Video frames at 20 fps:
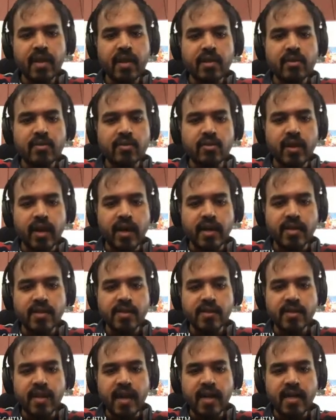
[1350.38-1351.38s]
So I can
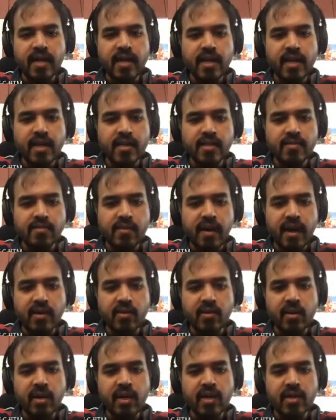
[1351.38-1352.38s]
just write it as
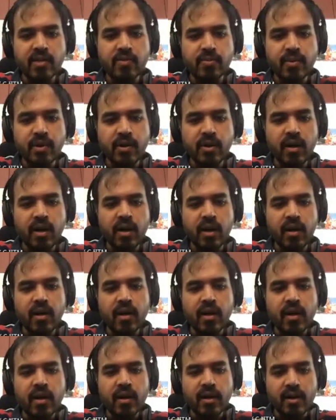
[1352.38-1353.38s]
factorial as pure
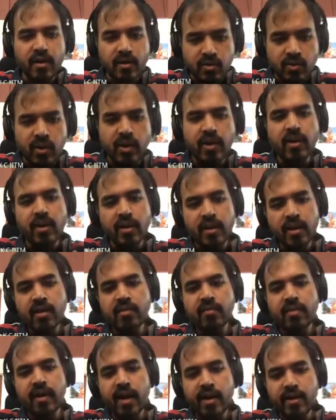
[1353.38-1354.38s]
is going to return a
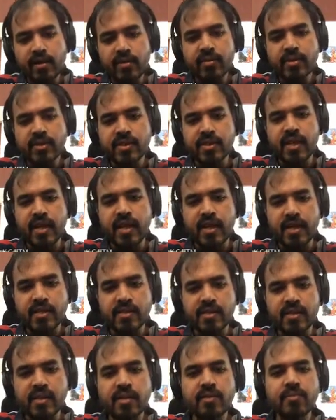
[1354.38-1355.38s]
value which is an
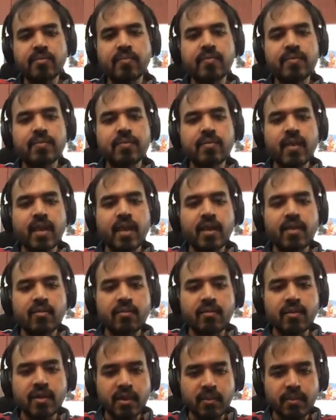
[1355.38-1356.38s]
integer
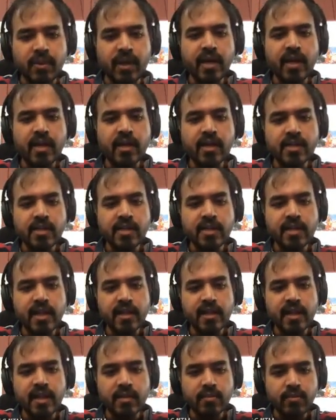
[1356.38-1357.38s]
with the precondition that
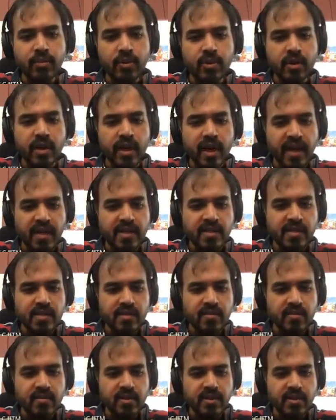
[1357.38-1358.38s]
the input x,
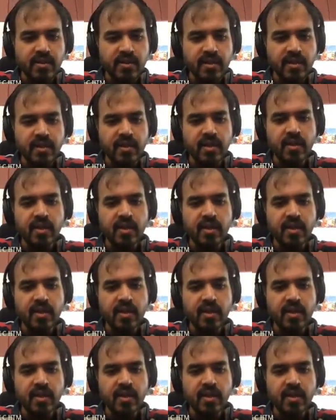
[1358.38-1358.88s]
which is here,